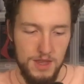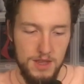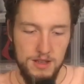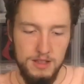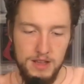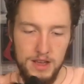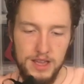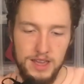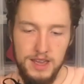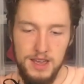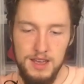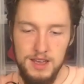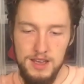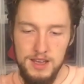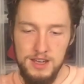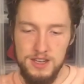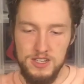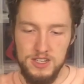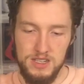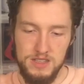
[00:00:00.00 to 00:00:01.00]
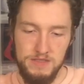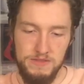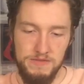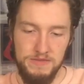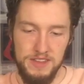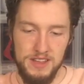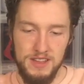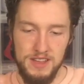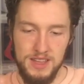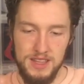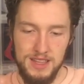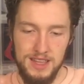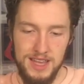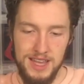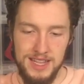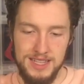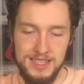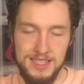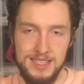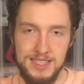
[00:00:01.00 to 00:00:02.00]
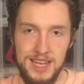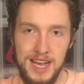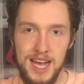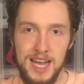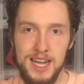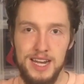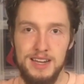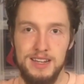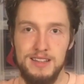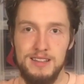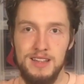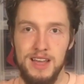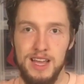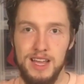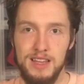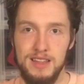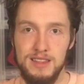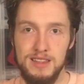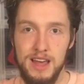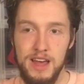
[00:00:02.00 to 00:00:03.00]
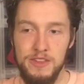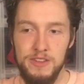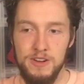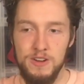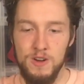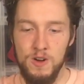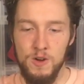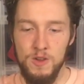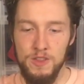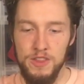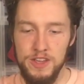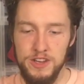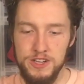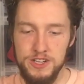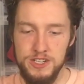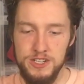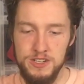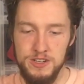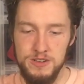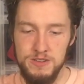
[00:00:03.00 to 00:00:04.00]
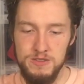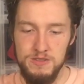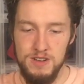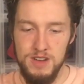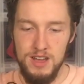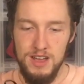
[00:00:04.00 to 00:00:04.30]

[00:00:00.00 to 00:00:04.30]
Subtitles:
Like, just feeling the inside like leather on this shoe,